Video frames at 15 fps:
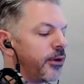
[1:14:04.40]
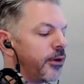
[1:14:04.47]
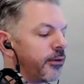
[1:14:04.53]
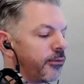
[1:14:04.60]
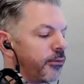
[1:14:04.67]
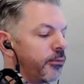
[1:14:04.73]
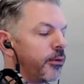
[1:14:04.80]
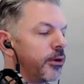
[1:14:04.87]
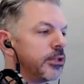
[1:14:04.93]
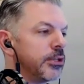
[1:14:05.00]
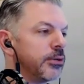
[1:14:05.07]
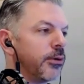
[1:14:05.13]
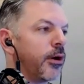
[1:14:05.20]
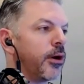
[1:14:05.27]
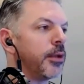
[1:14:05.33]
far from what
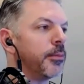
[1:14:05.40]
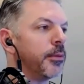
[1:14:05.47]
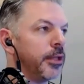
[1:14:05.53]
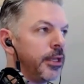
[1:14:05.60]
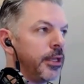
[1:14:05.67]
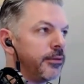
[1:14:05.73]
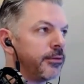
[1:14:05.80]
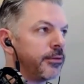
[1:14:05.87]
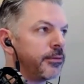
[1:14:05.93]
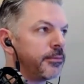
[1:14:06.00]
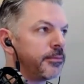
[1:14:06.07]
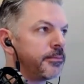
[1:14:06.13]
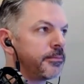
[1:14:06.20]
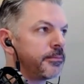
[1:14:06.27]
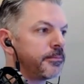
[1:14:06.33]
you already believe,
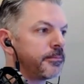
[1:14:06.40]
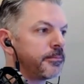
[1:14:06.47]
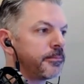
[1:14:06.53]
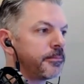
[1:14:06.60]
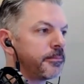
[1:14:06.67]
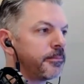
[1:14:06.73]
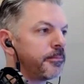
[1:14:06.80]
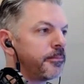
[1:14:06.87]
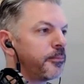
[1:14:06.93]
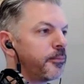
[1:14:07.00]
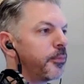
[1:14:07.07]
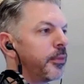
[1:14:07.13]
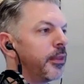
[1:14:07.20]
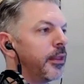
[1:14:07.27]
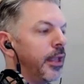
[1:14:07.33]

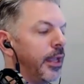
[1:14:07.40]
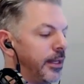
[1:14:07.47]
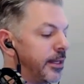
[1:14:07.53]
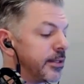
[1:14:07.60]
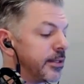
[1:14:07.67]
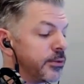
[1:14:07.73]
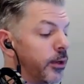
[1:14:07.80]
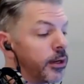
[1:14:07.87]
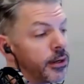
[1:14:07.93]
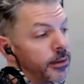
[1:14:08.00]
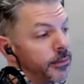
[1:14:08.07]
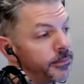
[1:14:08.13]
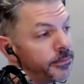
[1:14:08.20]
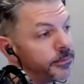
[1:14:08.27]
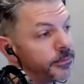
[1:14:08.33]
it doesn't work.